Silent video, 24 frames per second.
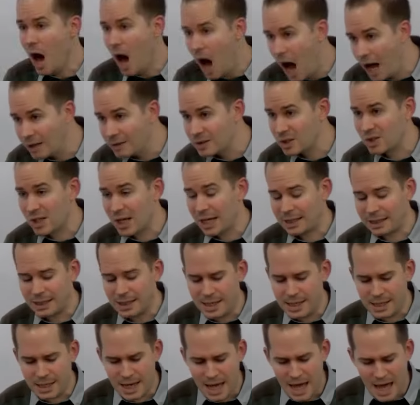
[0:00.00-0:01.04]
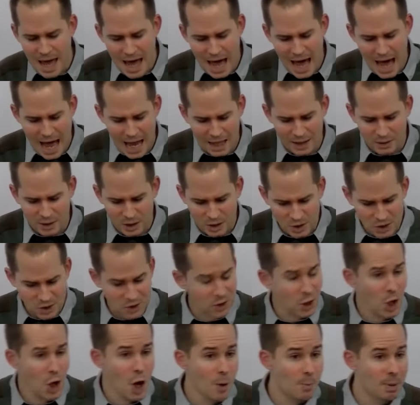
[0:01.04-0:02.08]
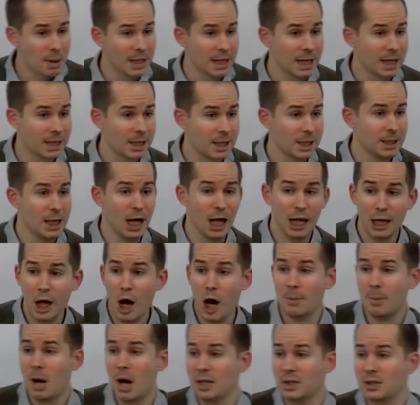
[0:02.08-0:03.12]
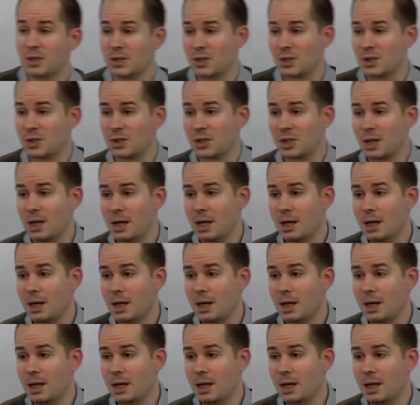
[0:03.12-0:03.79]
unsettling and disturbing. It can alarm us